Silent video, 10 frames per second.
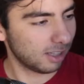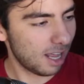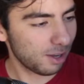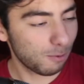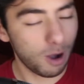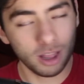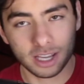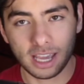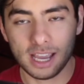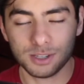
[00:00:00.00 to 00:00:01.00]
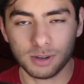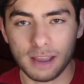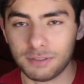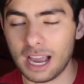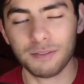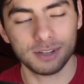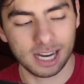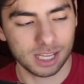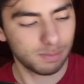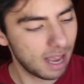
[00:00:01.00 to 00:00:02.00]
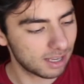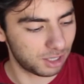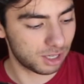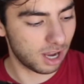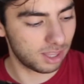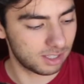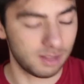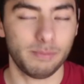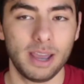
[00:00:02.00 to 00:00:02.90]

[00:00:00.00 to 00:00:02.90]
leather wallet case, okay, for the iPhone XS Max. I just got this in the